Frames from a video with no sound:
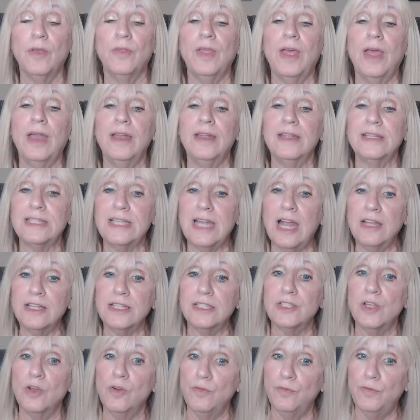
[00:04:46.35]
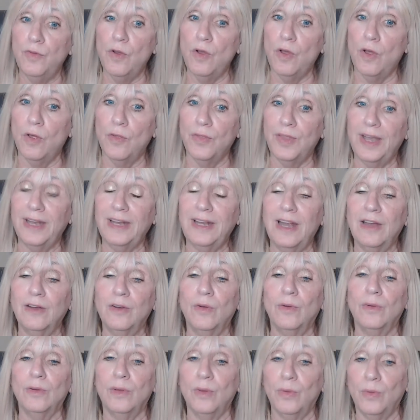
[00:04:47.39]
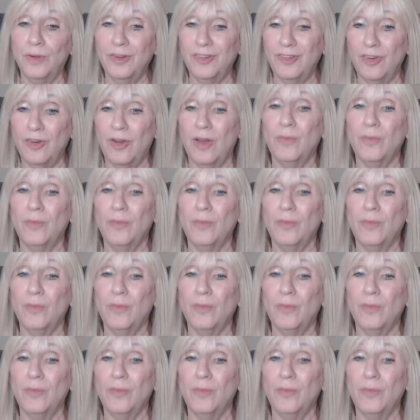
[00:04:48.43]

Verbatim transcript: that it's not so full that I gotta go, Lord, you know,